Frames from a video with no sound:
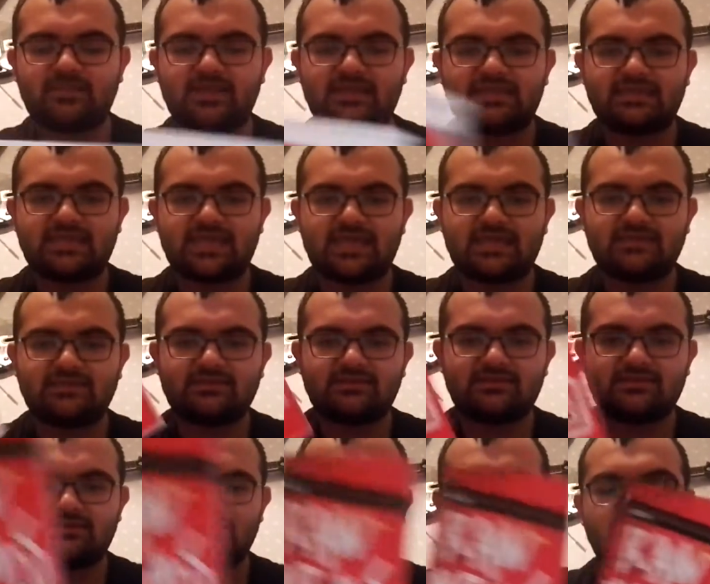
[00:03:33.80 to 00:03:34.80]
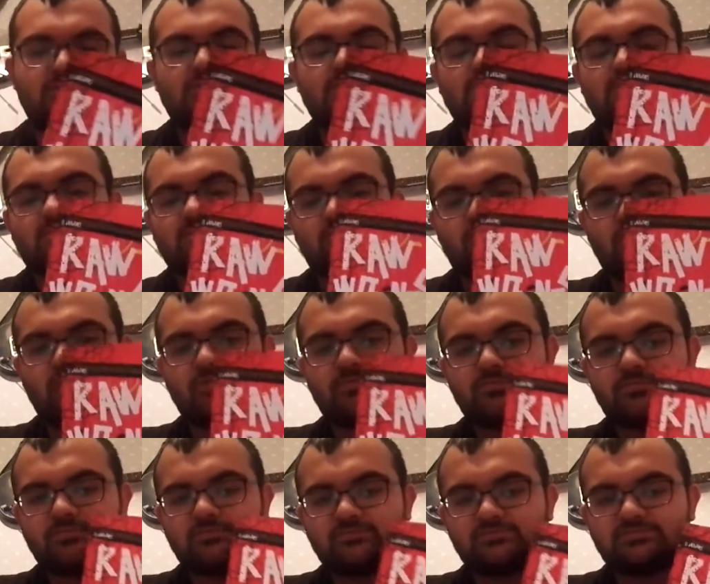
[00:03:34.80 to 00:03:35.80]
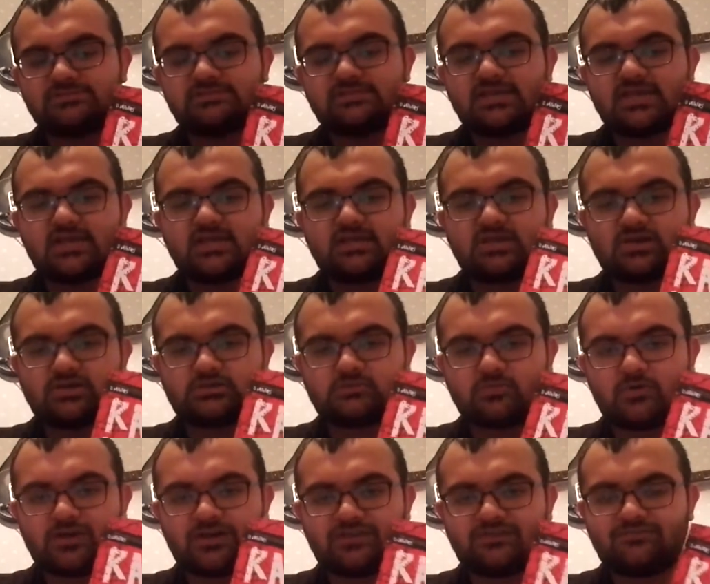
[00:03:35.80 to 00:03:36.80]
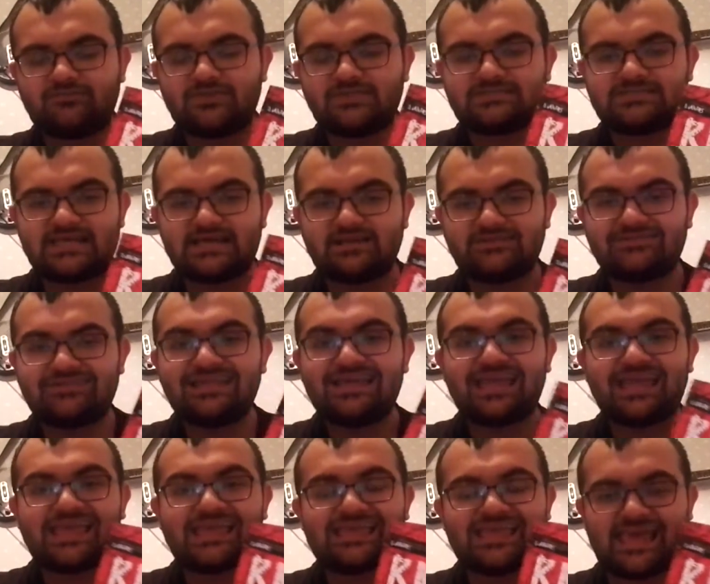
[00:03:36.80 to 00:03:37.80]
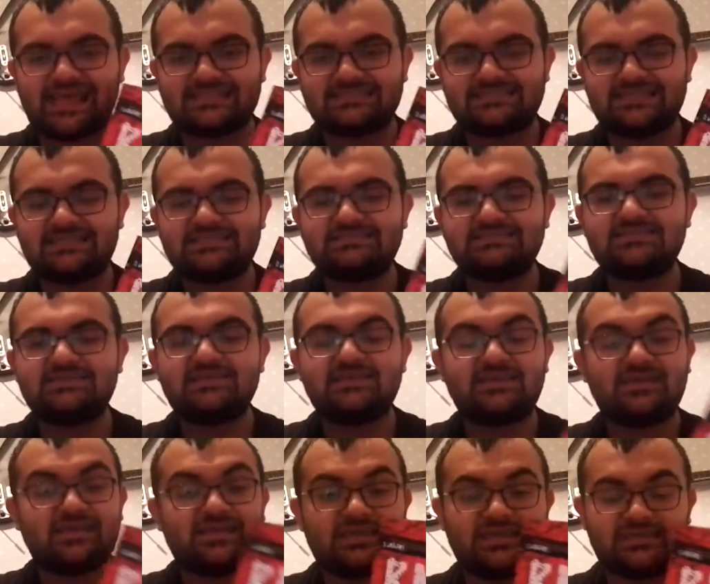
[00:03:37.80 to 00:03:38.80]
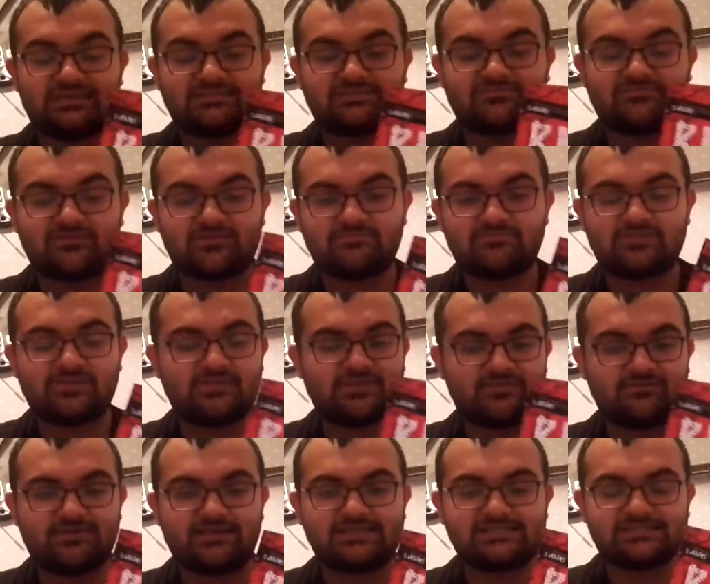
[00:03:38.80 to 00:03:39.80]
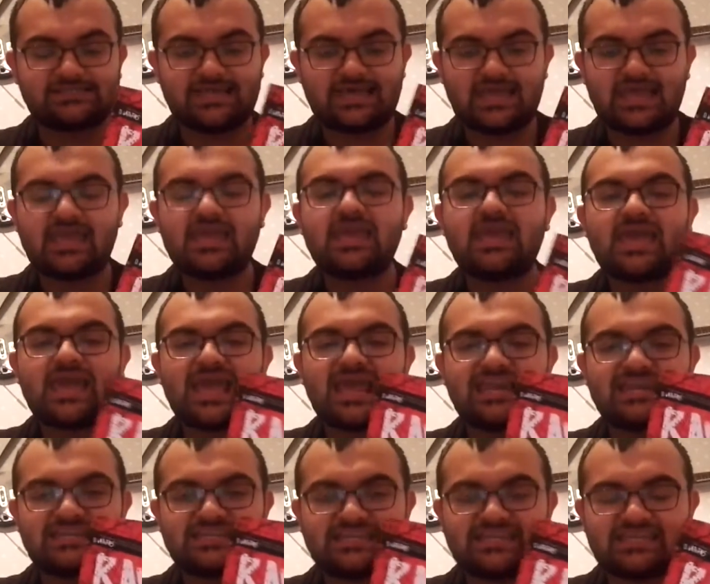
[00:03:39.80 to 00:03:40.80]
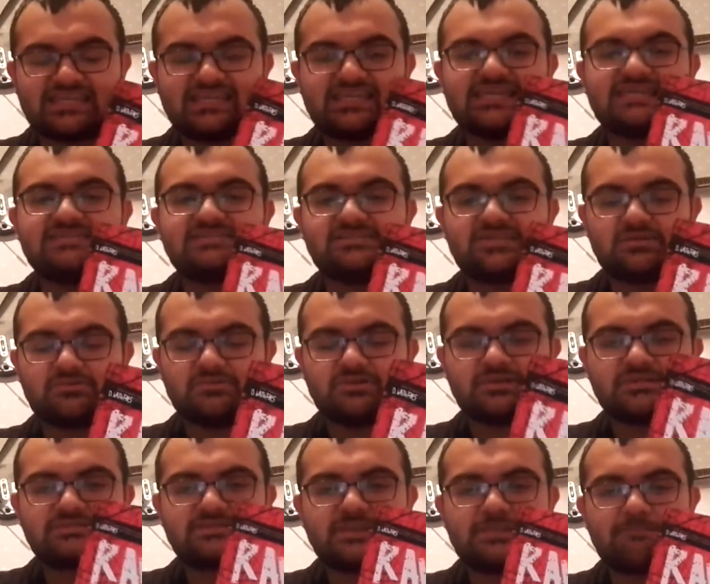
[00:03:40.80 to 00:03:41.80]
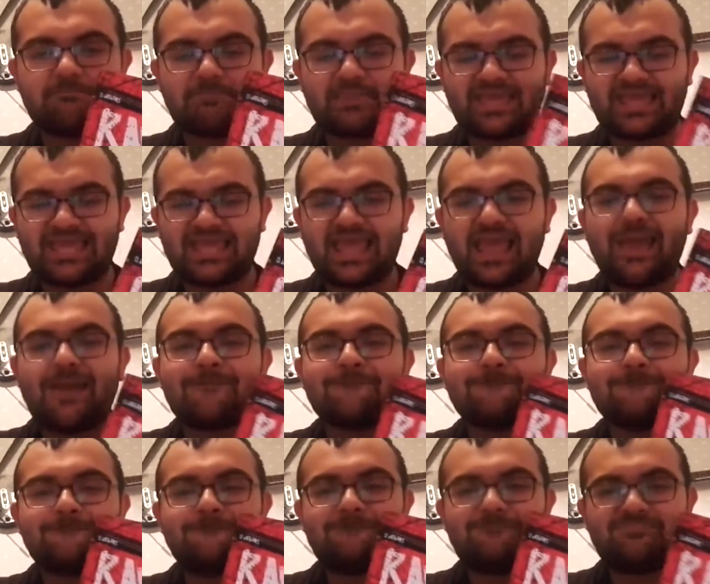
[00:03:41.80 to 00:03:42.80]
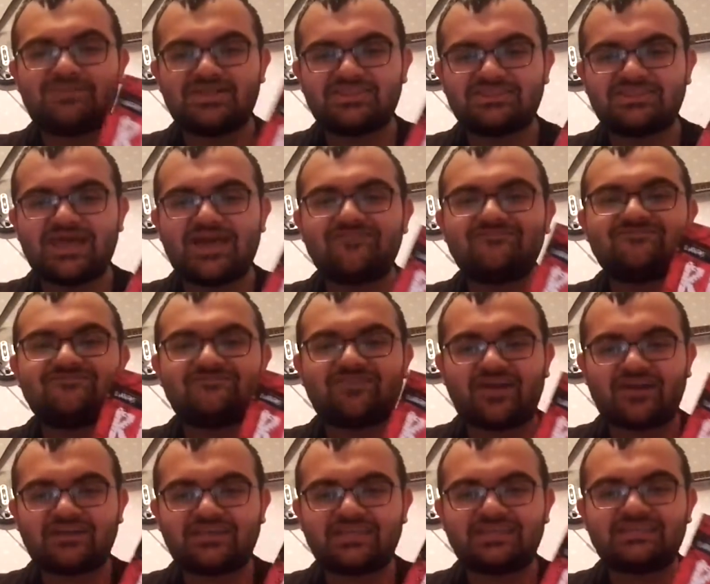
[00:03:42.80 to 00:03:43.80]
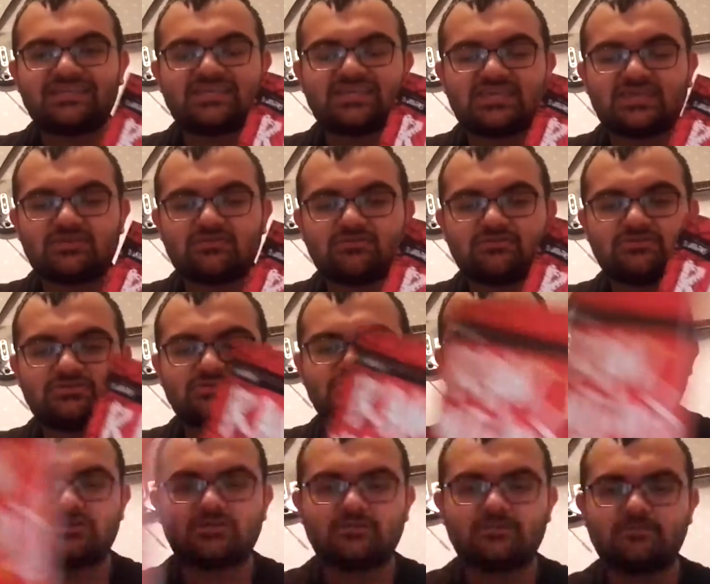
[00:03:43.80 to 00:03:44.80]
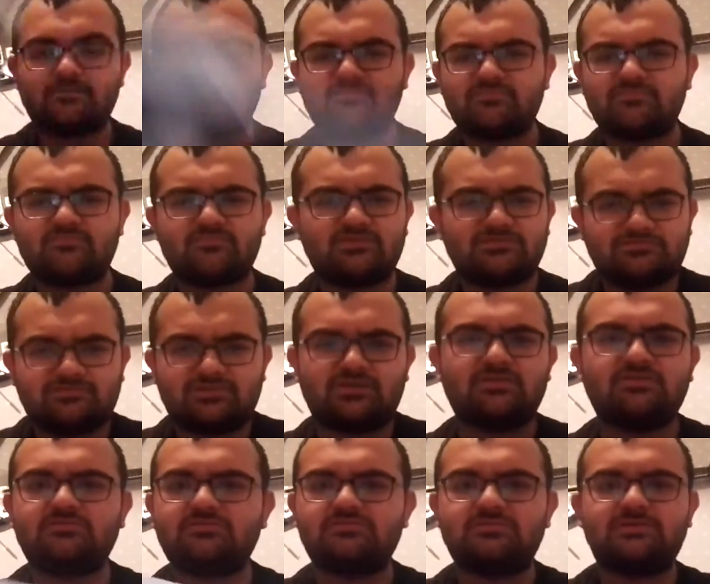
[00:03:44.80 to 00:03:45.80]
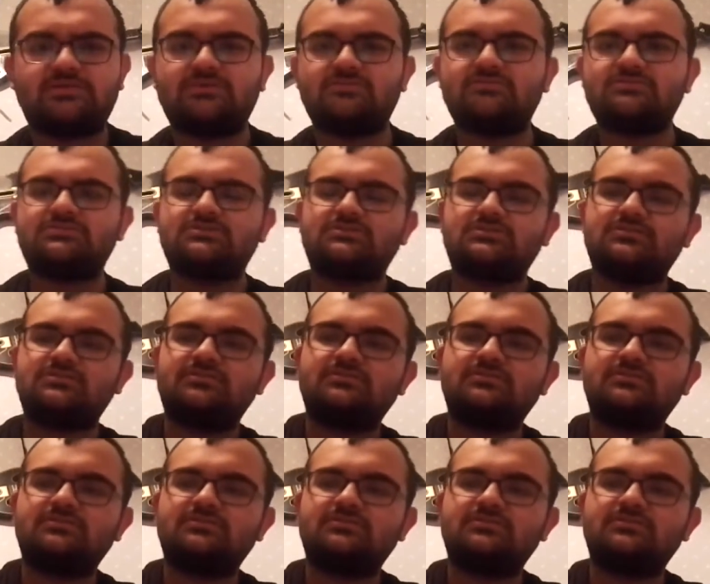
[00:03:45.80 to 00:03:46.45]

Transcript: Again, Raw Wounds, Kodwani Fidel. Get it? He is from the USA and he is going to be motherfucking huge. Well, they all were huge.